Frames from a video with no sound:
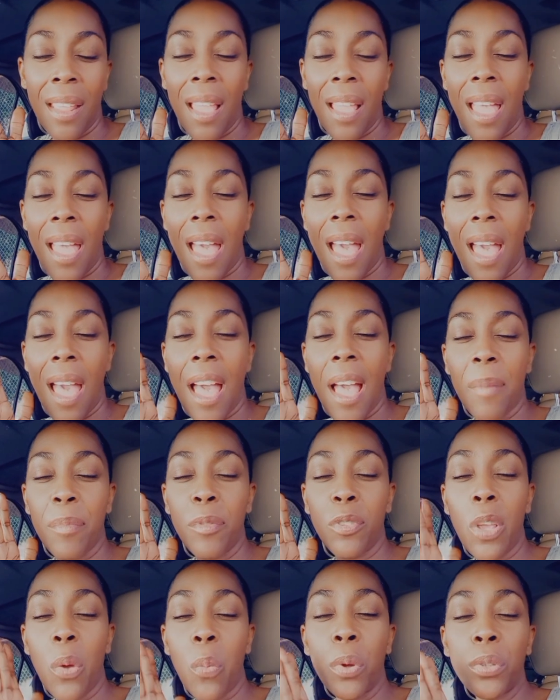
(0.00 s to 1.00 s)

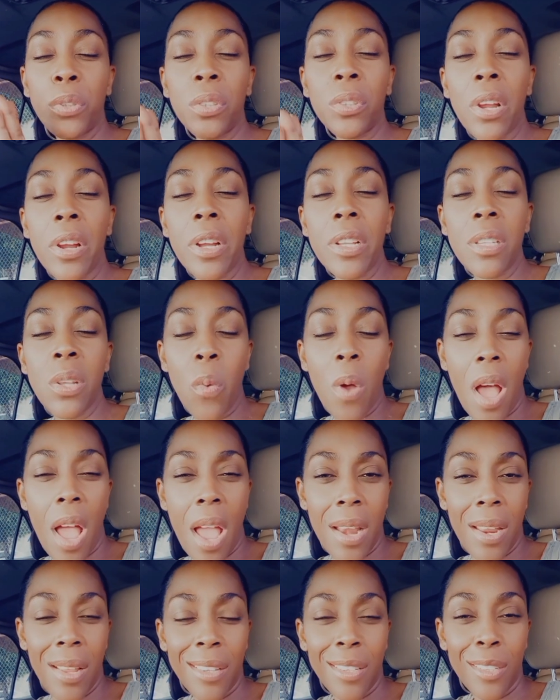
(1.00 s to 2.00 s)
So it was
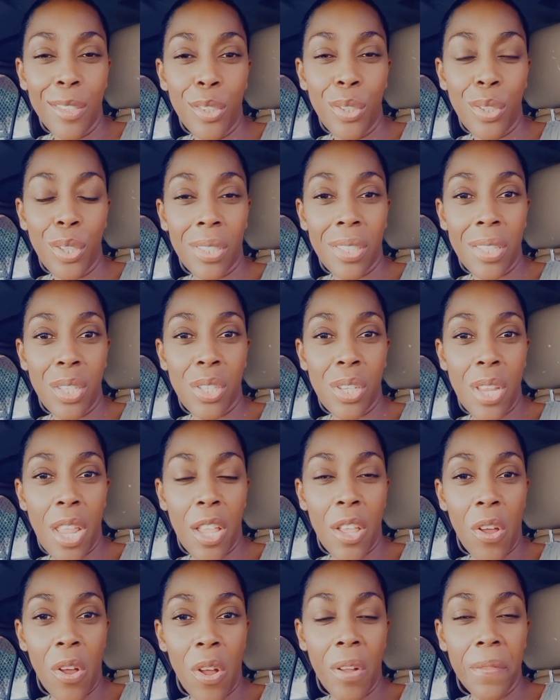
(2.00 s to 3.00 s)
31 just in
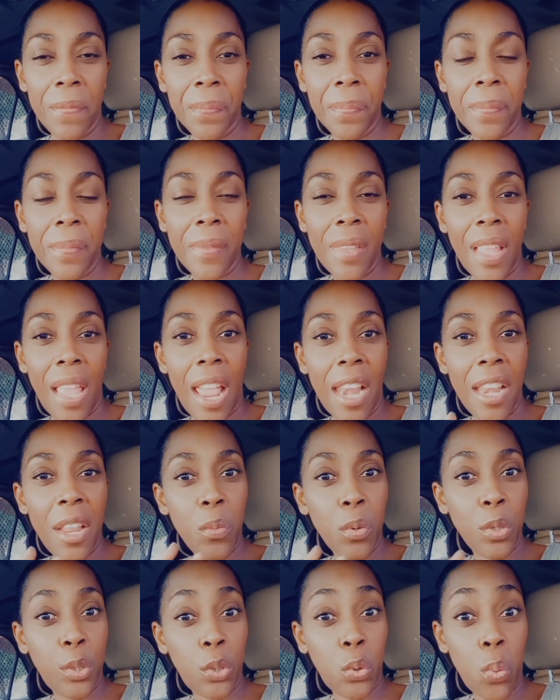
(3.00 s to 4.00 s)
Jago and it
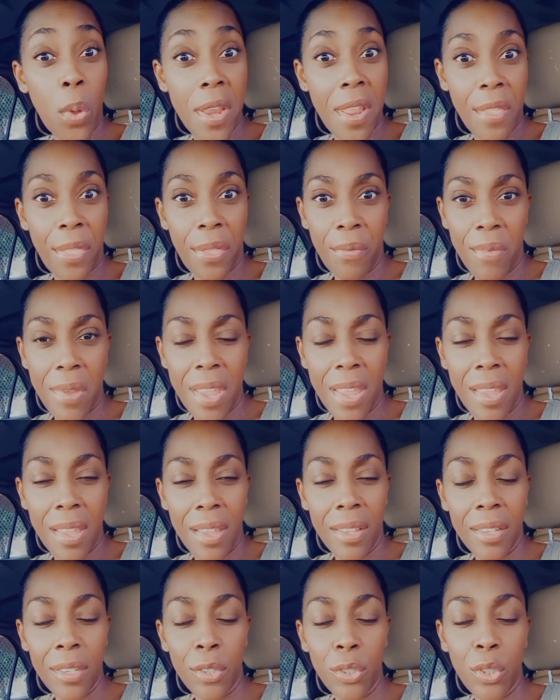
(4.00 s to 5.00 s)
was
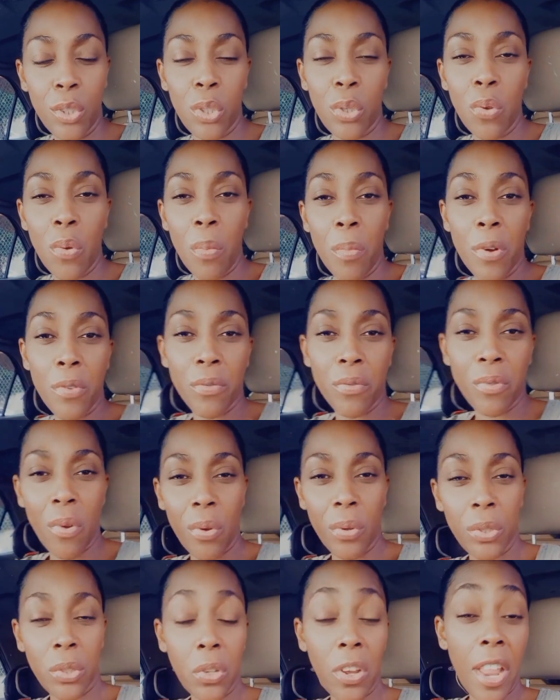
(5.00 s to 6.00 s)
23. To
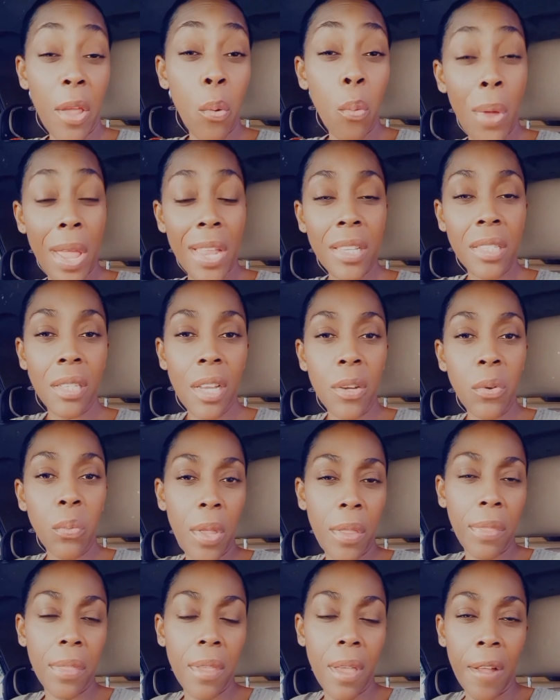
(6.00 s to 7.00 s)
Munro. So they went in
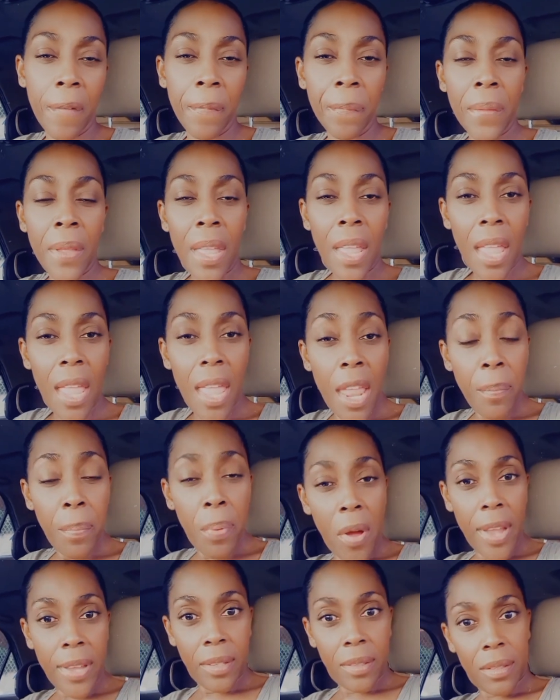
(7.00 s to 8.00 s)
with a
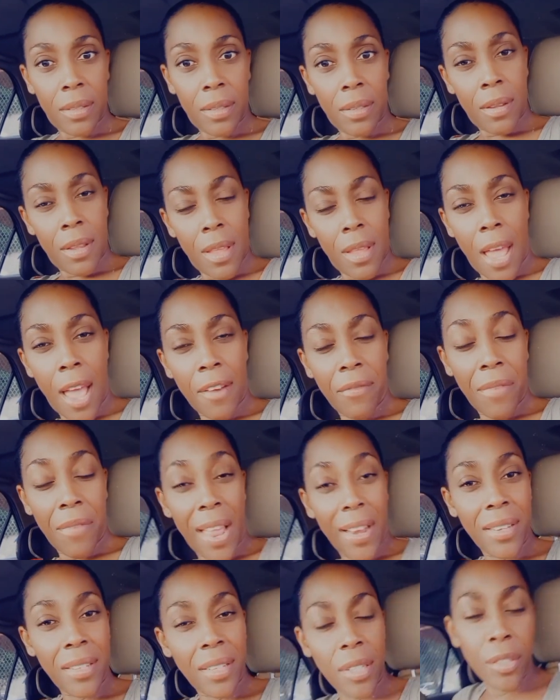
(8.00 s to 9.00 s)
8-point
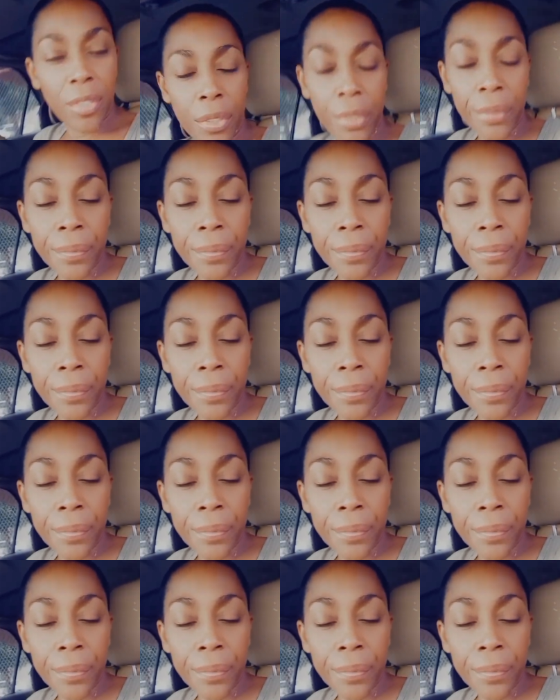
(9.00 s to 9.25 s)
advantage.